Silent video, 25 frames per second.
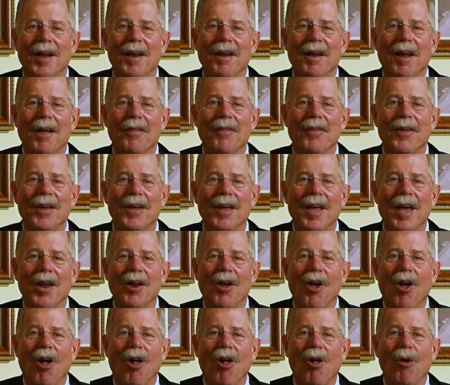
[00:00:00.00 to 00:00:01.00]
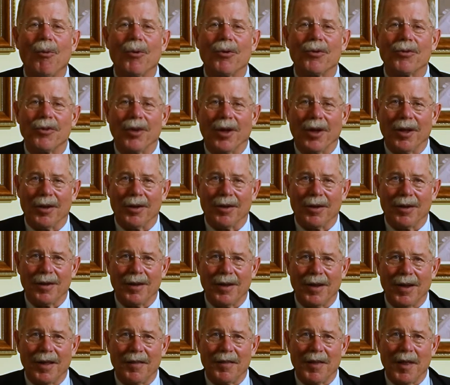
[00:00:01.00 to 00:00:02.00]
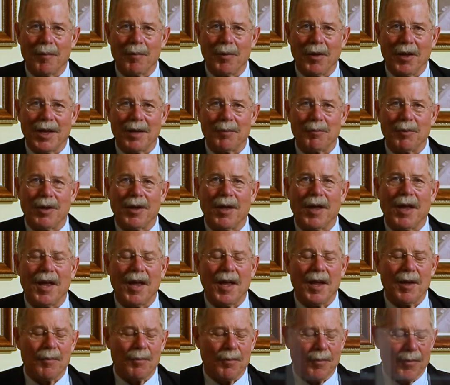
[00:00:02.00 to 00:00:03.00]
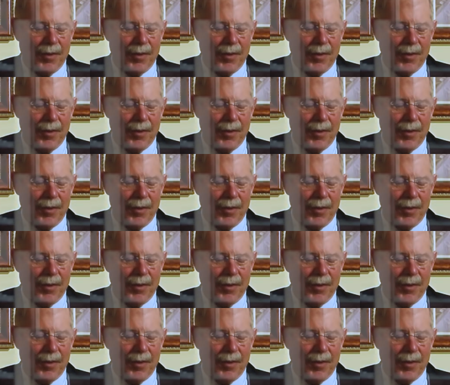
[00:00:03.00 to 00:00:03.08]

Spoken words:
Nothing at all was done, and that building became